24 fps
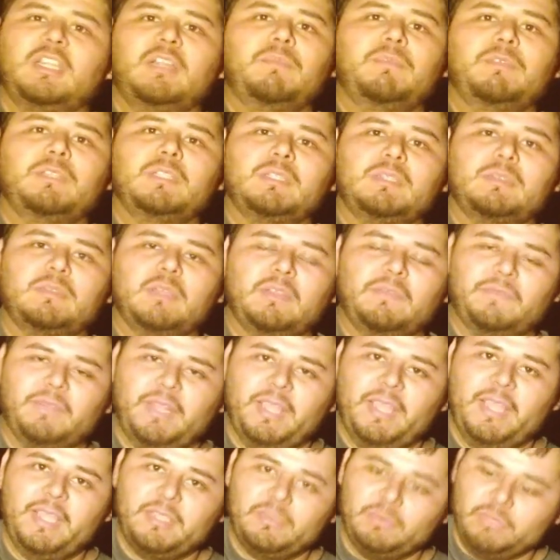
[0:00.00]
it up with, in
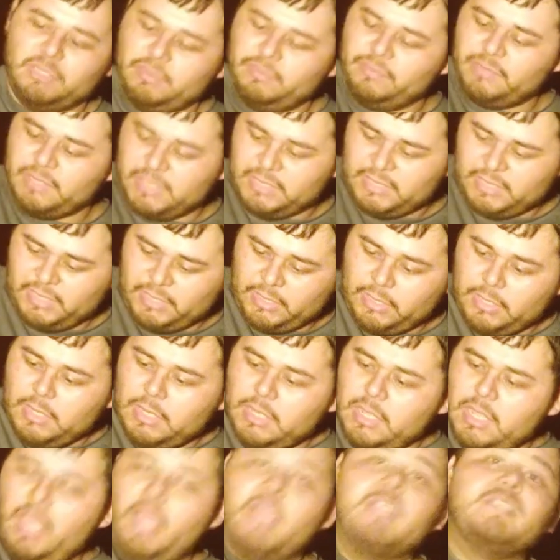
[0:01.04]
fillets with some seasoning
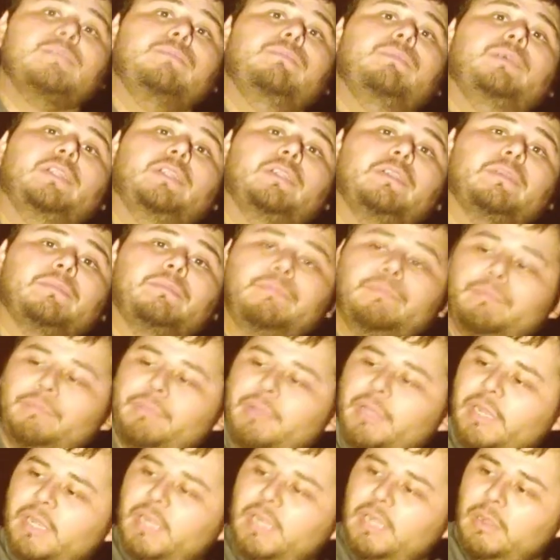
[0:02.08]
and some butter.
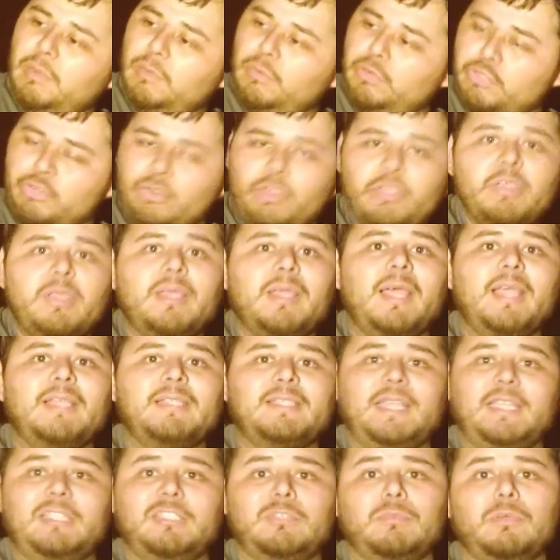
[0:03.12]
But uh, we'll show you guys
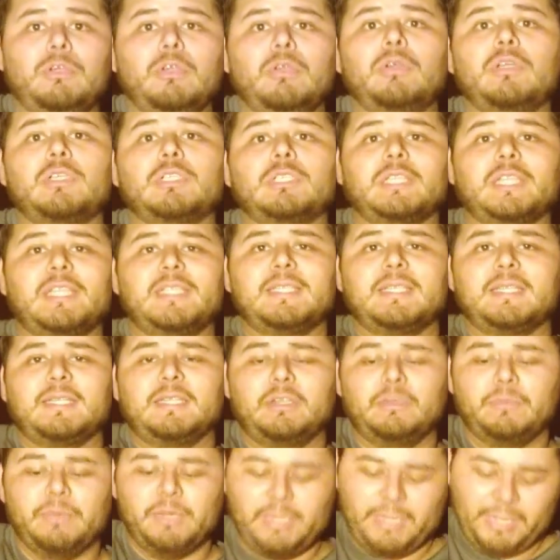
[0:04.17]
that tomorrow because today's a
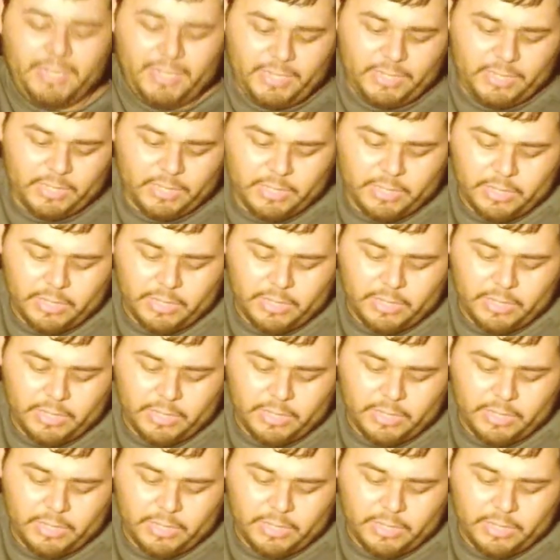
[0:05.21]
little bit late.